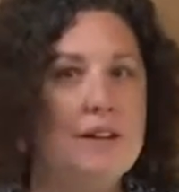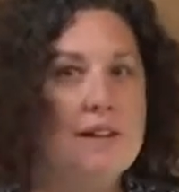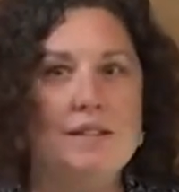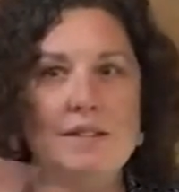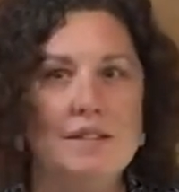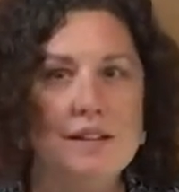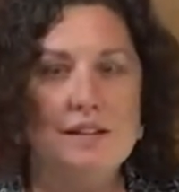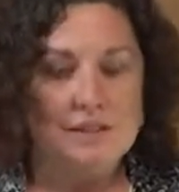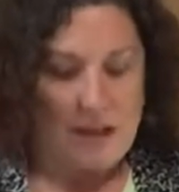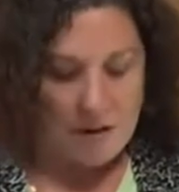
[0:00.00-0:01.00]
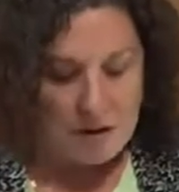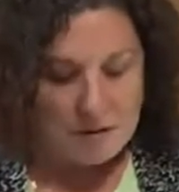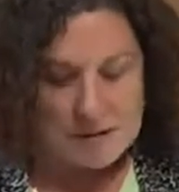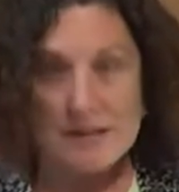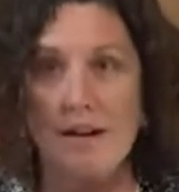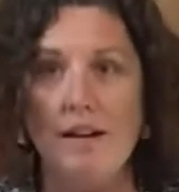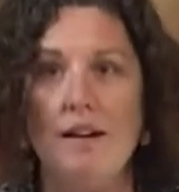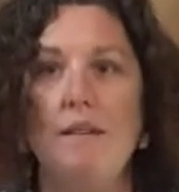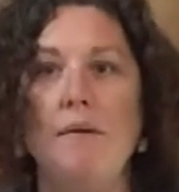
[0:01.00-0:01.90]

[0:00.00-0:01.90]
it'll tell you it's done.